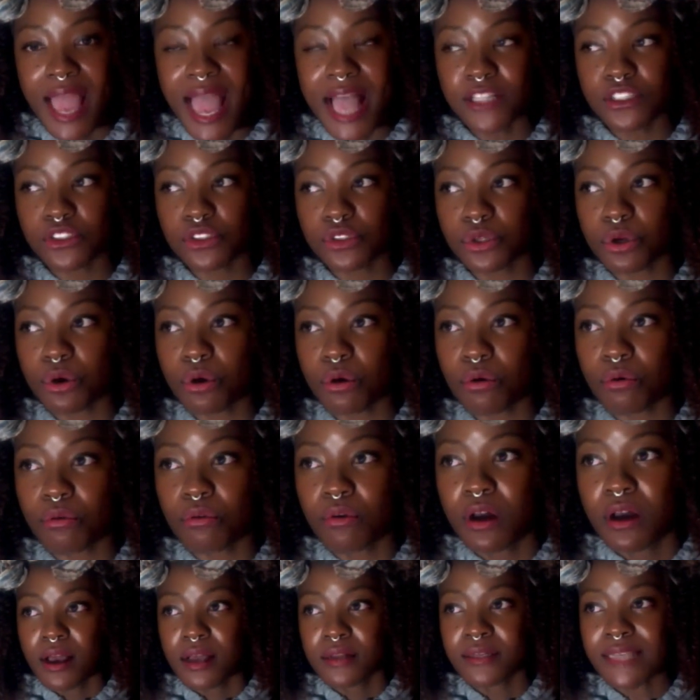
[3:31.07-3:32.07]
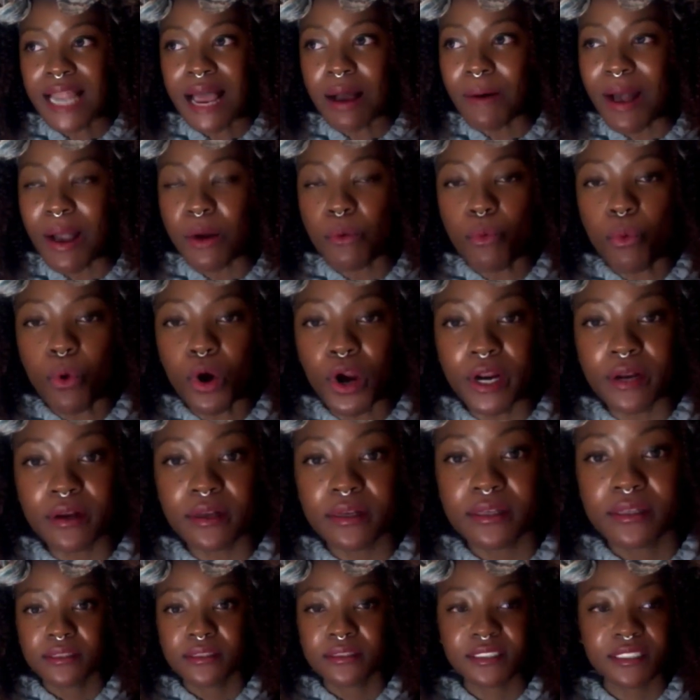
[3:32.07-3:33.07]
And so now I
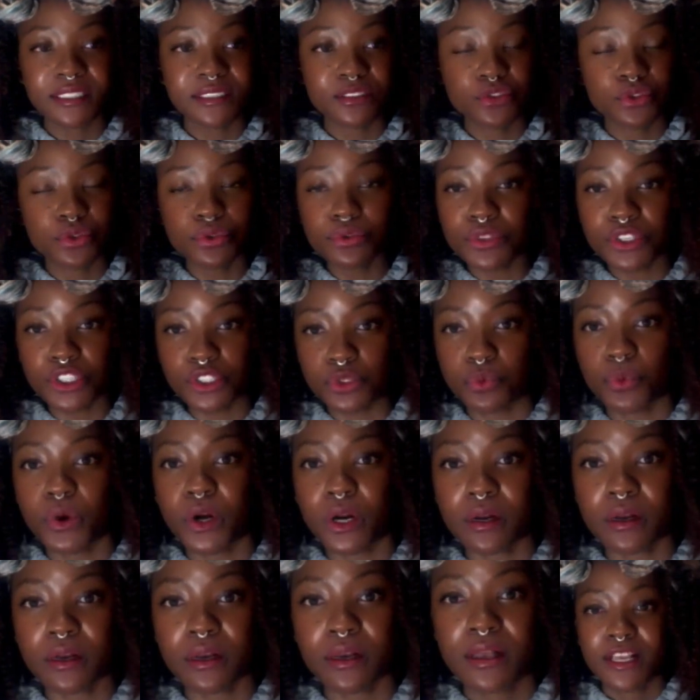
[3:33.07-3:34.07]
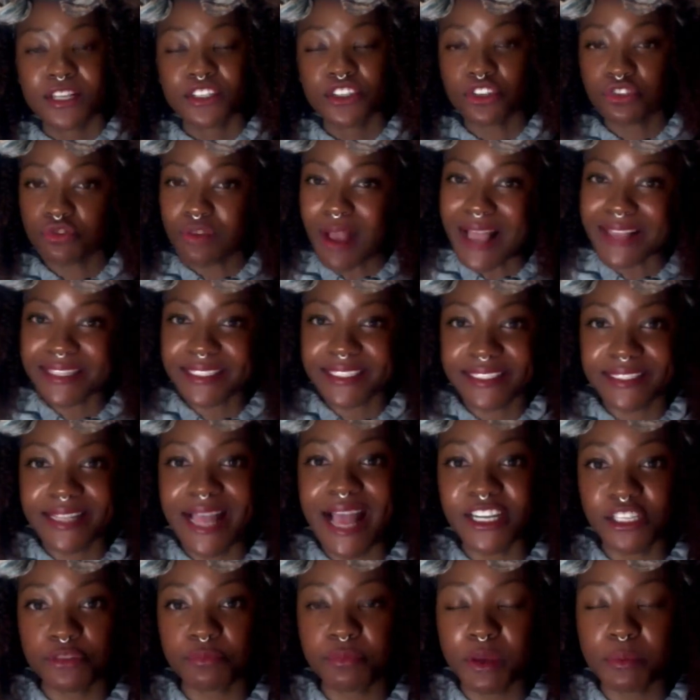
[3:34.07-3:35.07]
work to do this work to try and
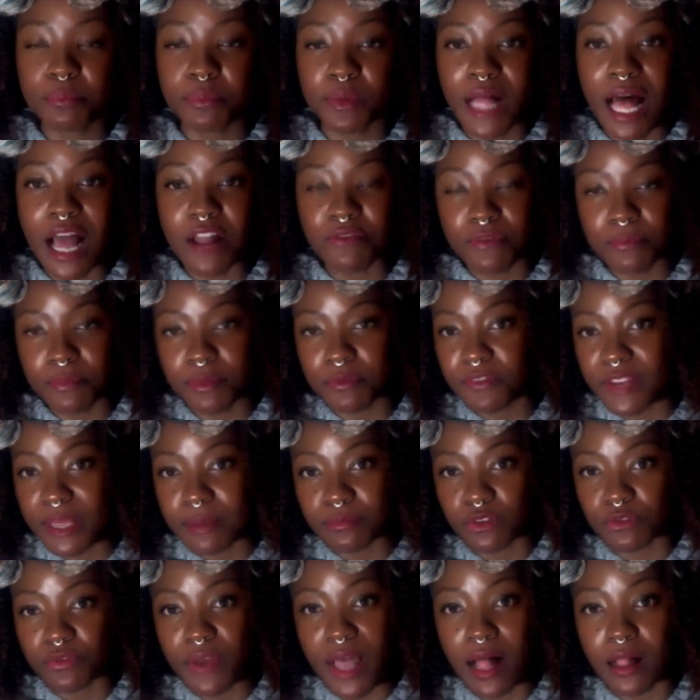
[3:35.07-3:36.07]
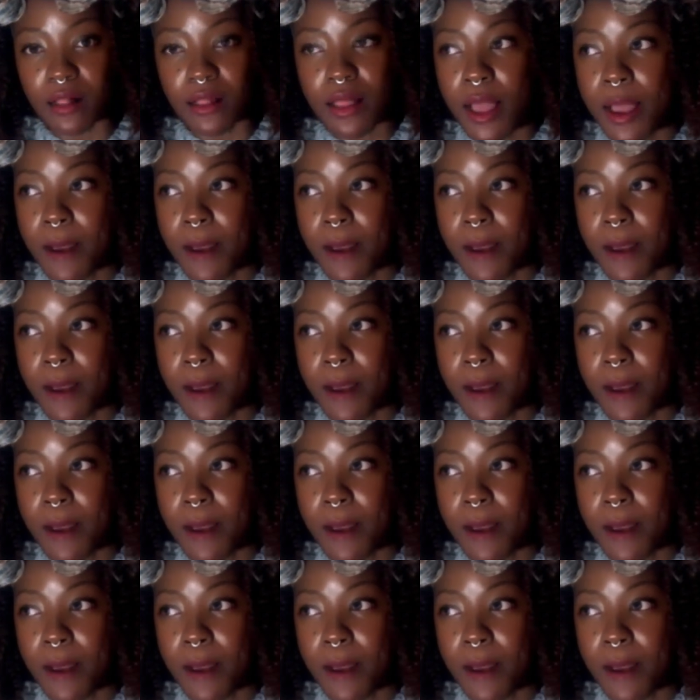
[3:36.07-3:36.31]
snatch people out from the flames of hell.